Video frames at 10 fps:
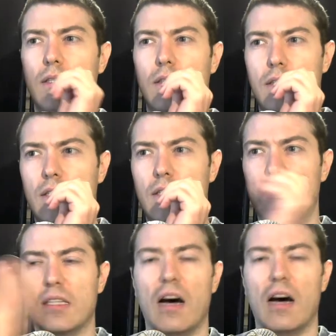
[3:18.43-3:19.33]

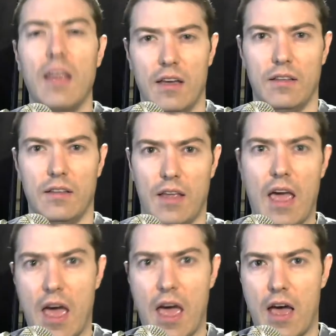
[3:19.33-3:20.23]
desire they
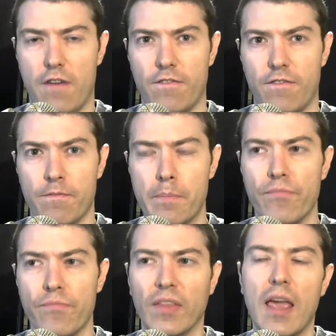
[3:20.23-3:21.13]
have,
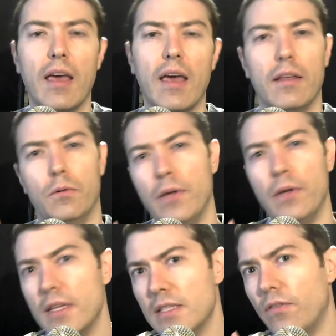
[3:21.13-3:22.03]
the
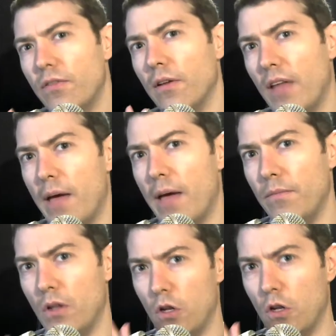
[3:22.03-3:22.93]
reason for them
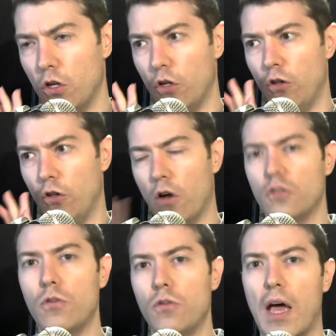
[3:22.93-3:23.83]
not
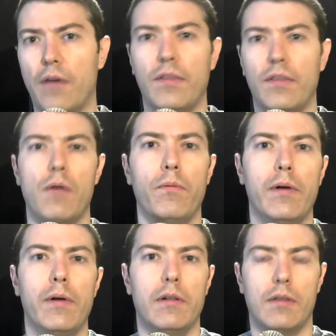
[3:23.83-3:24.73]
to have
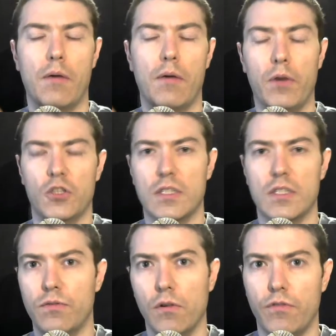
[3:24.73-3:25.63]
their wishes
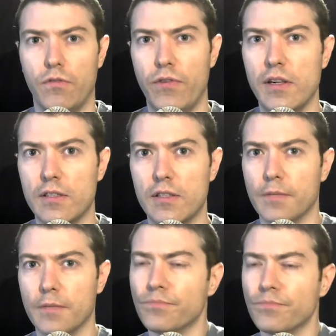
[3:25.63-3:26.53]
fulfilled
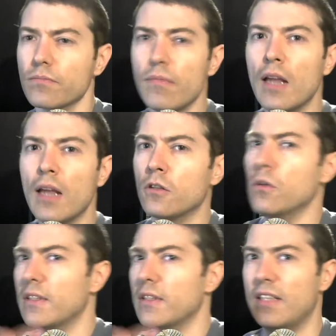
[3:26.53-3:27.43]
to the
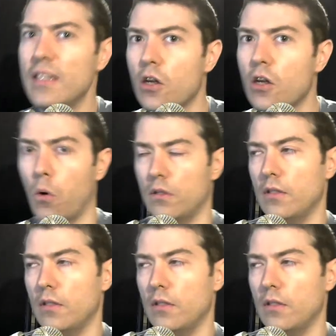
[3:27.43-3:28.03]
teetotal